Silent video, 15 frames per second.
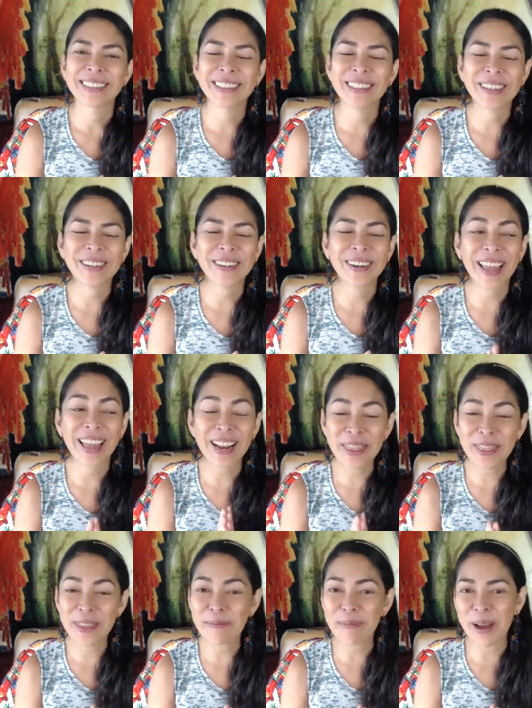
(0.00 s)
So
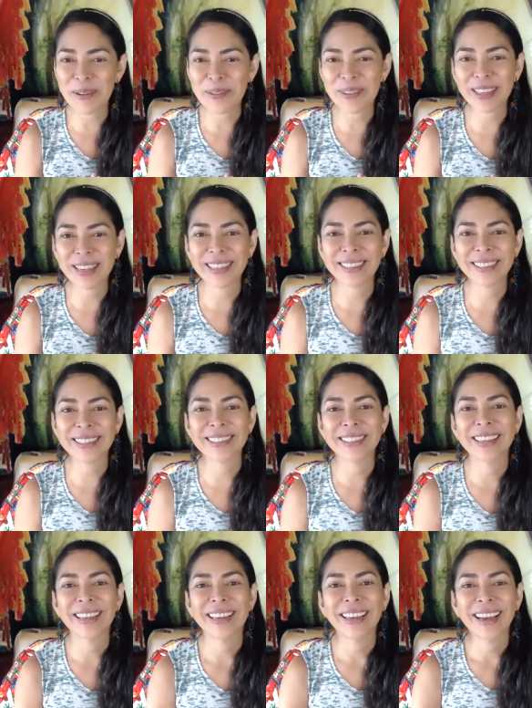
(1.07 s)
healthy boundaries
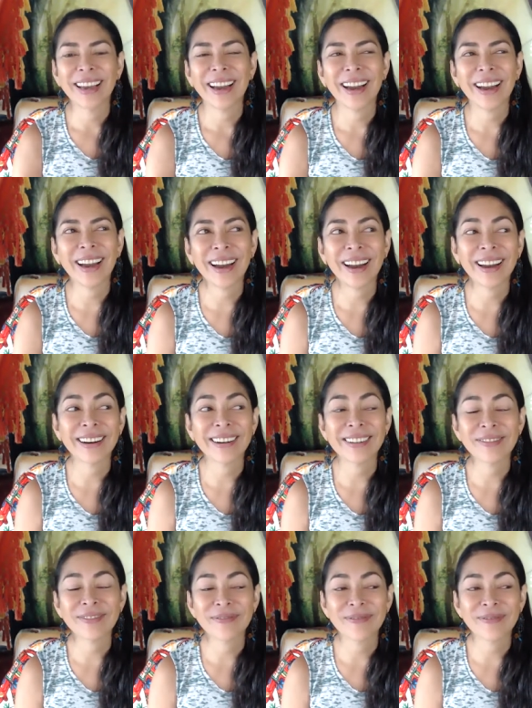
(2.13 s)
are
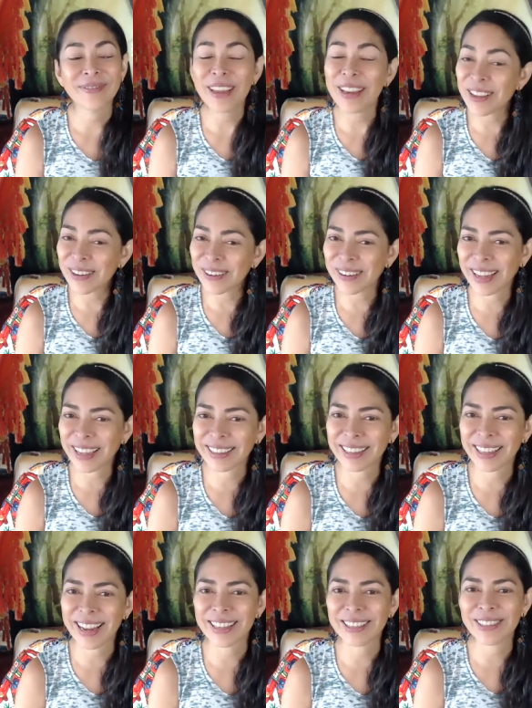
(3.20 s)
very
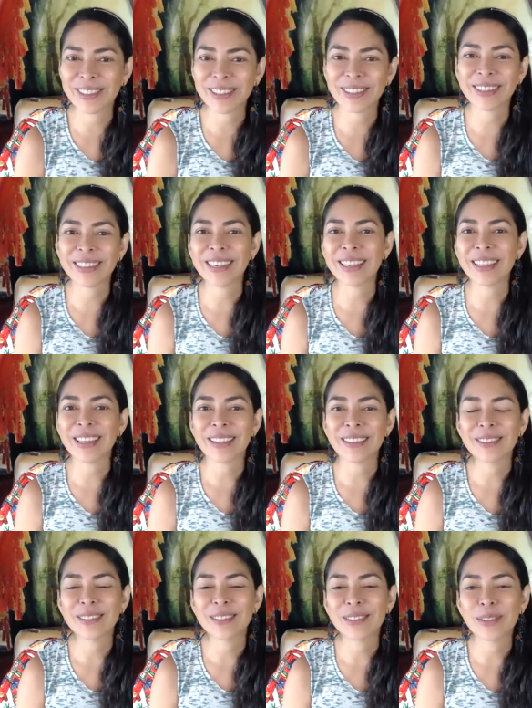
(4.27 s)
connected, as you see,
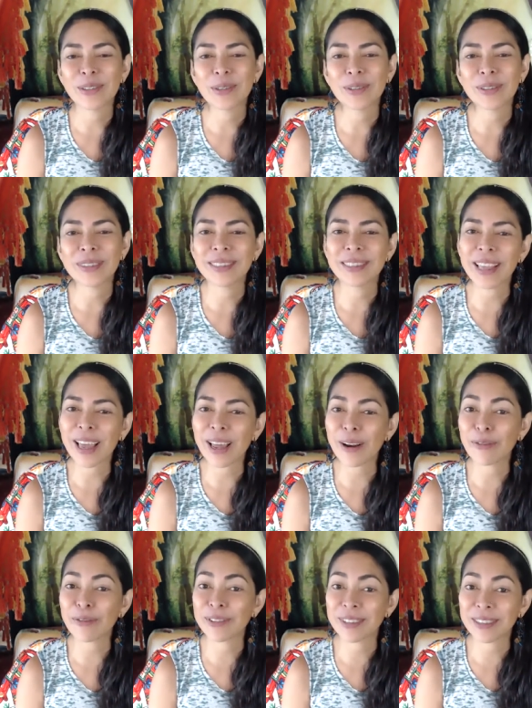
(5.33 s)
to
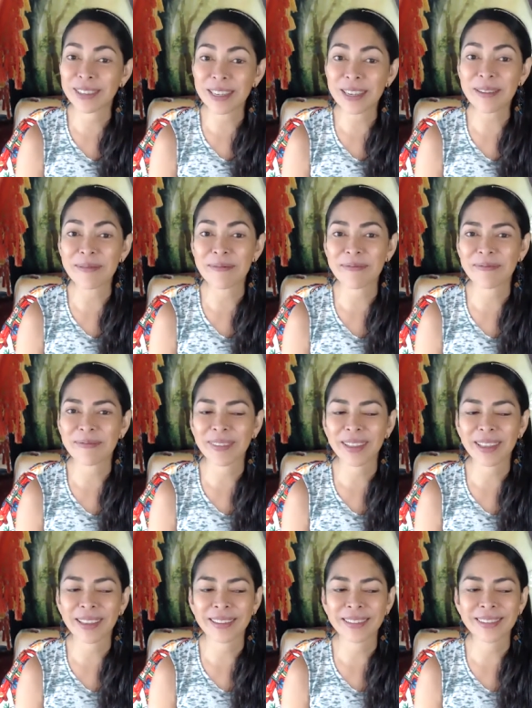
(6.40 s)
self-esteem
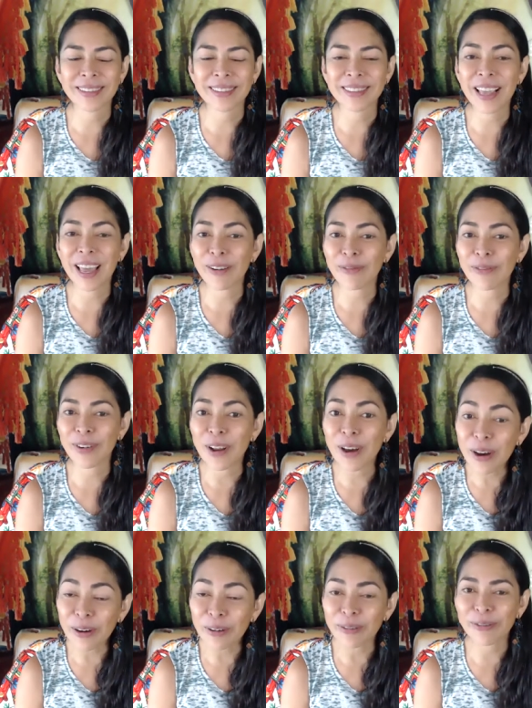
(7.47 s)
and
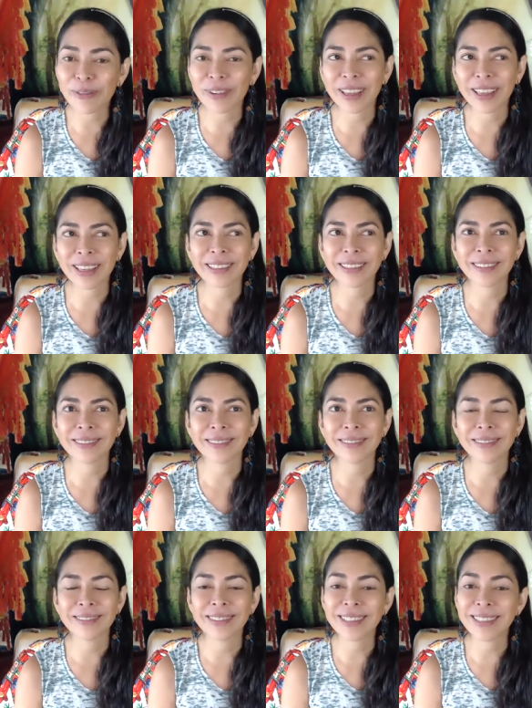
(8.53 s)
self-love and
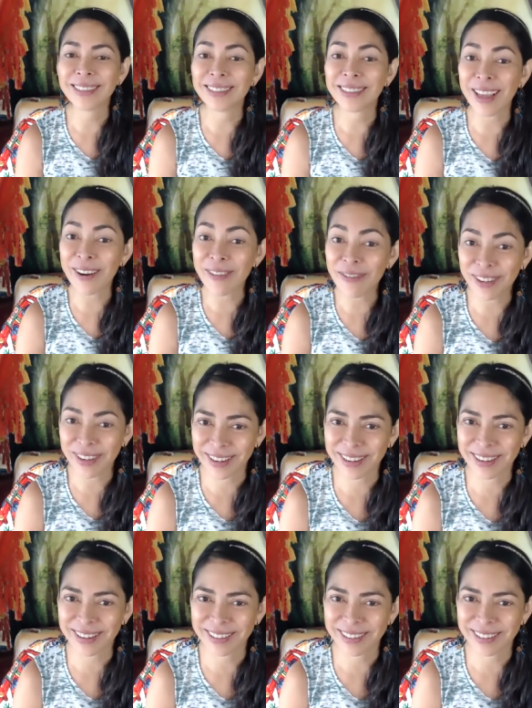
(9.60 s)
deserving.